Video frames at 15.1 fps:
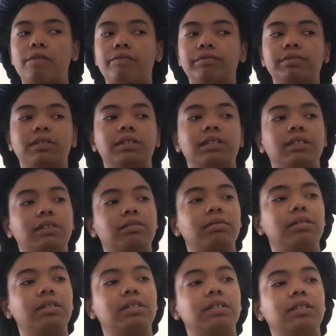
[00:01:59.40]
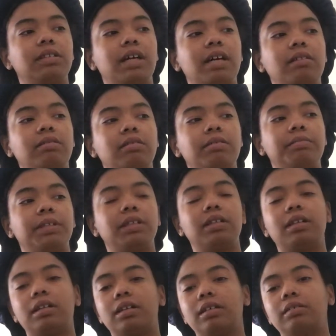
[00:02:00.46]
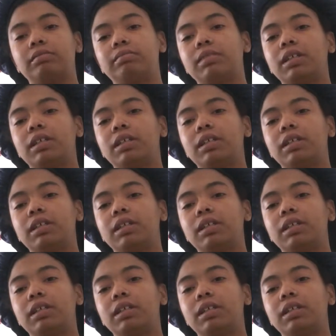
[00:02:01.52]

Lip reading: The story. The title gonna be called